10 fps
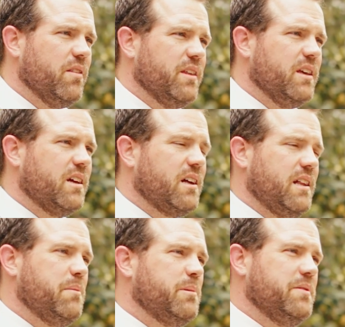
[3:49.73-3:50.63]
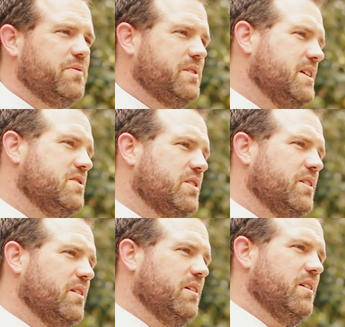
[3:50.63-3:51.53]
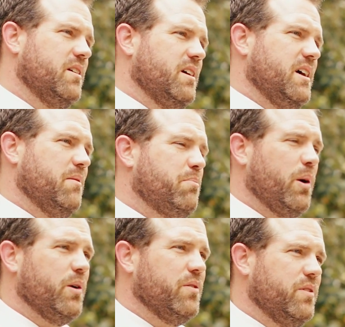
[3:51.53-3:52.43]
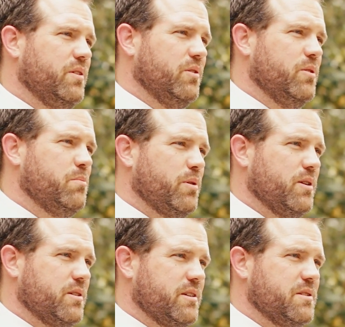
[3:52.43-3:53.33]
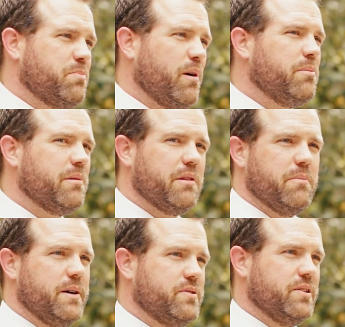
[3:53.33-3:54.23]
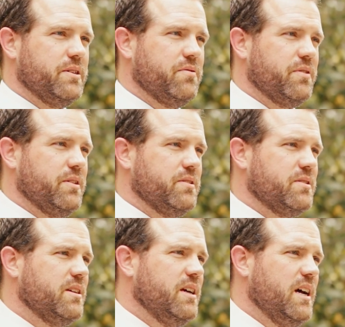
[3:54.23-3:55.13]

The collaborative teaching uh, part of the DeLorean project is probably the most significant